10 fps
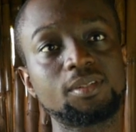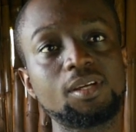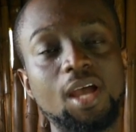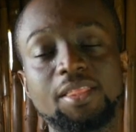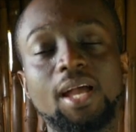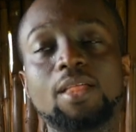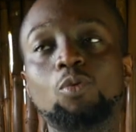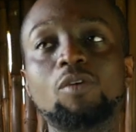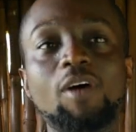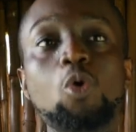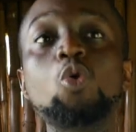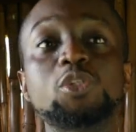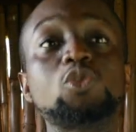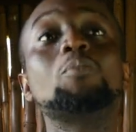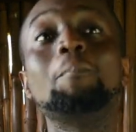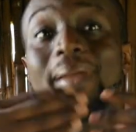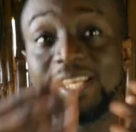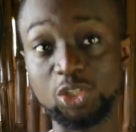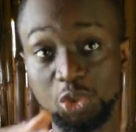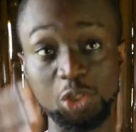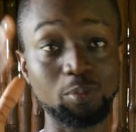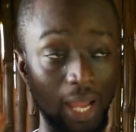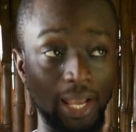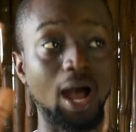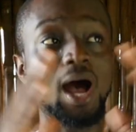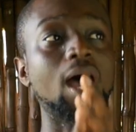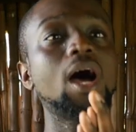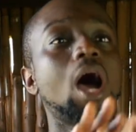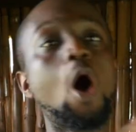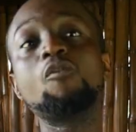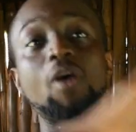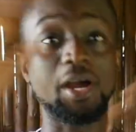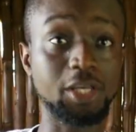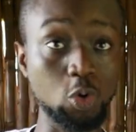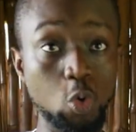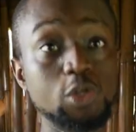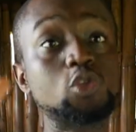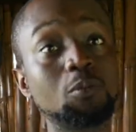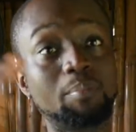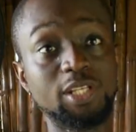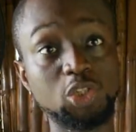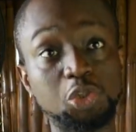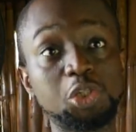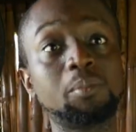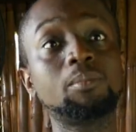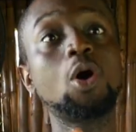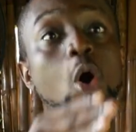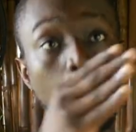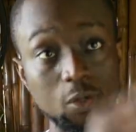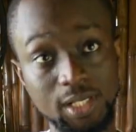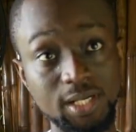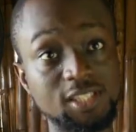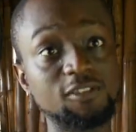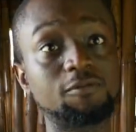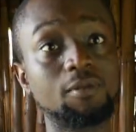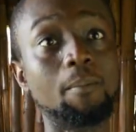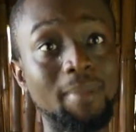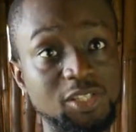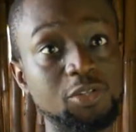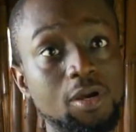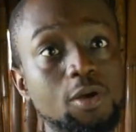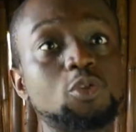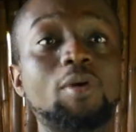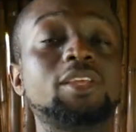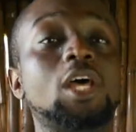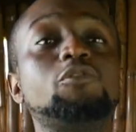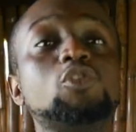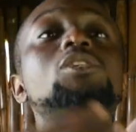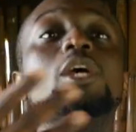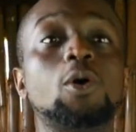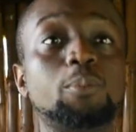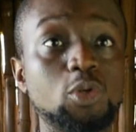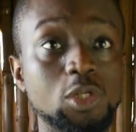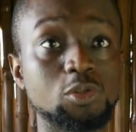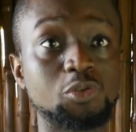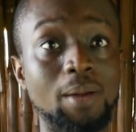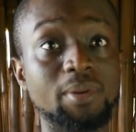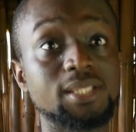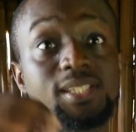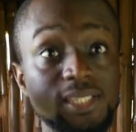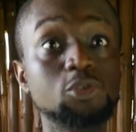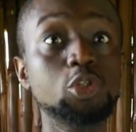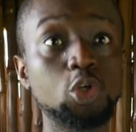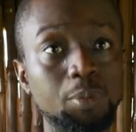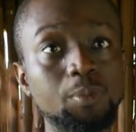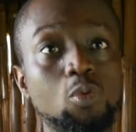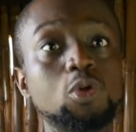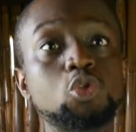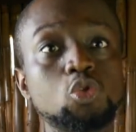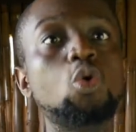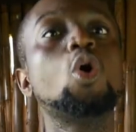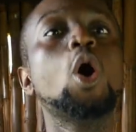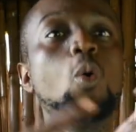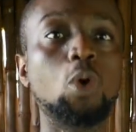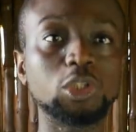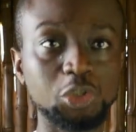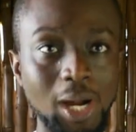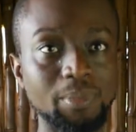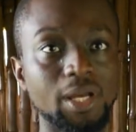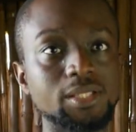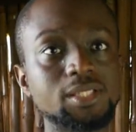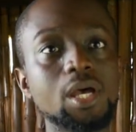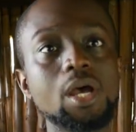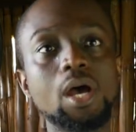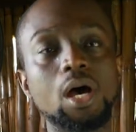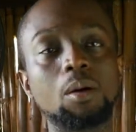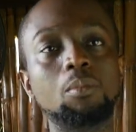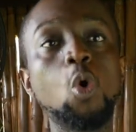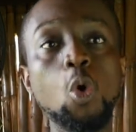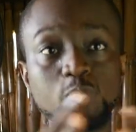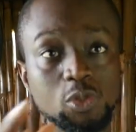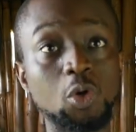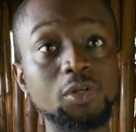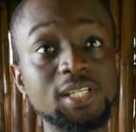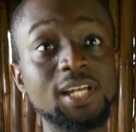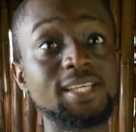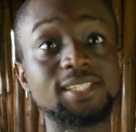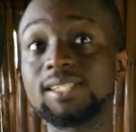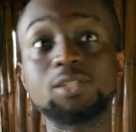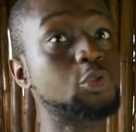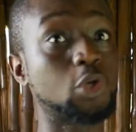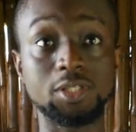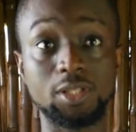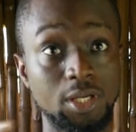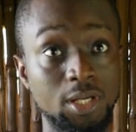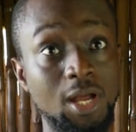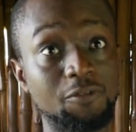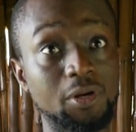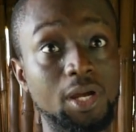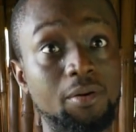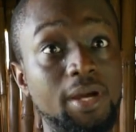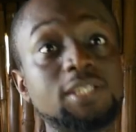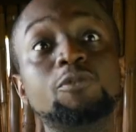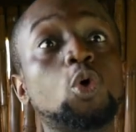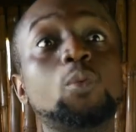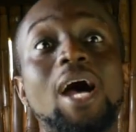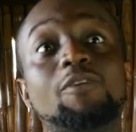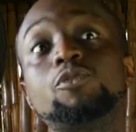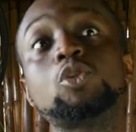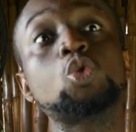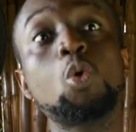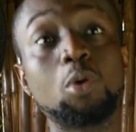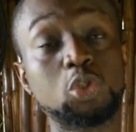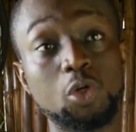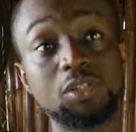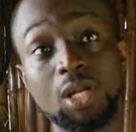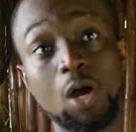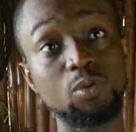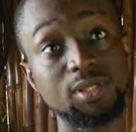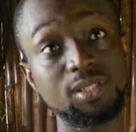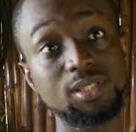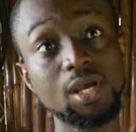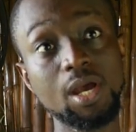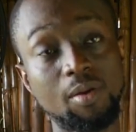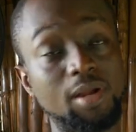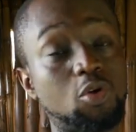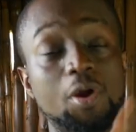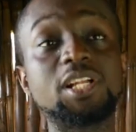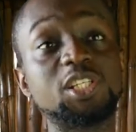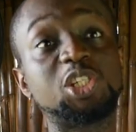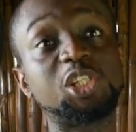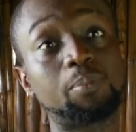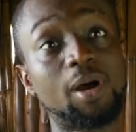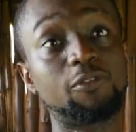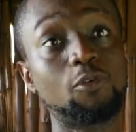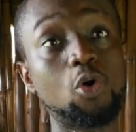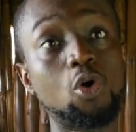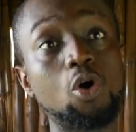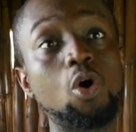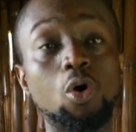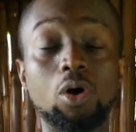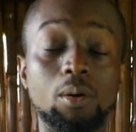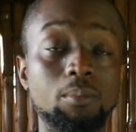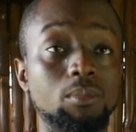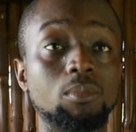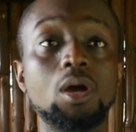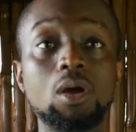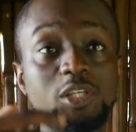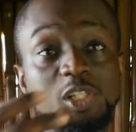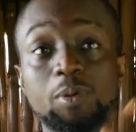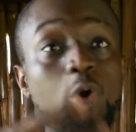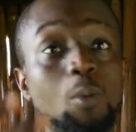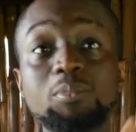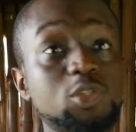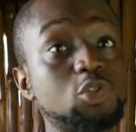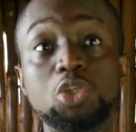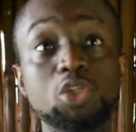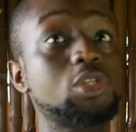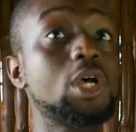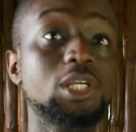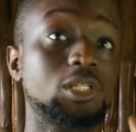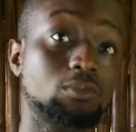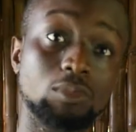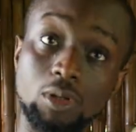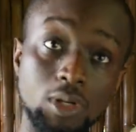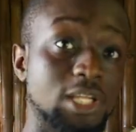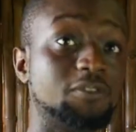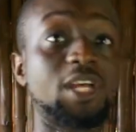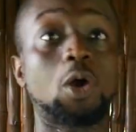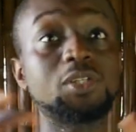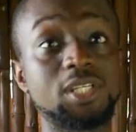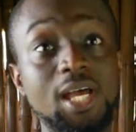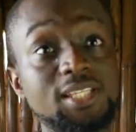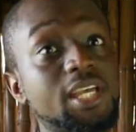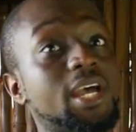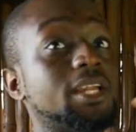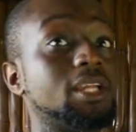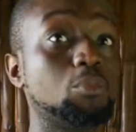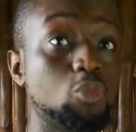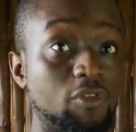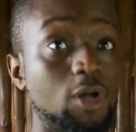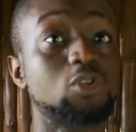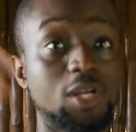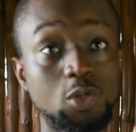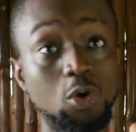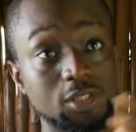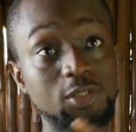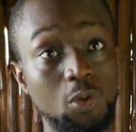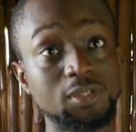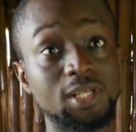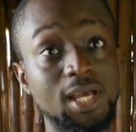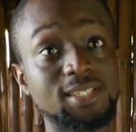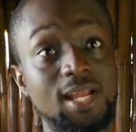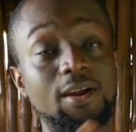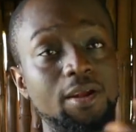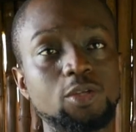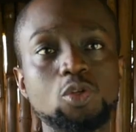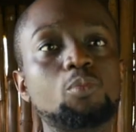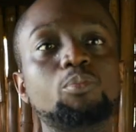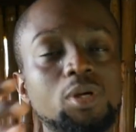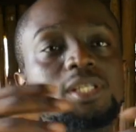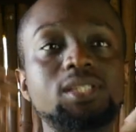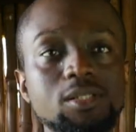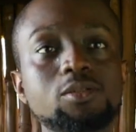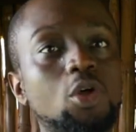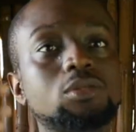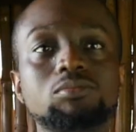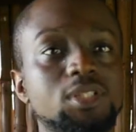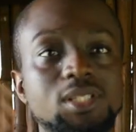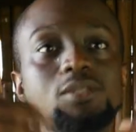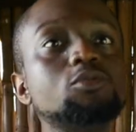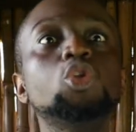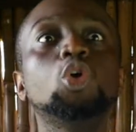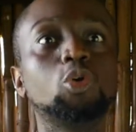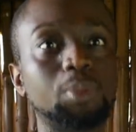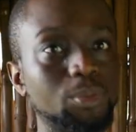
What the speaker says: I think one of our goals is to mainstream, like our overarching goal is to mainstream alternative materials. So right now, if you say you're building with rammed earth, it's still new. People want to know what's rammed earth. Homes with containers is still not a thing in Africa, right? Even though we have so much container waste, right? Currently, it's cheaper for shipping companies to just leave their containers here and then move out. So there's all these containers that are here. So, but it's still new.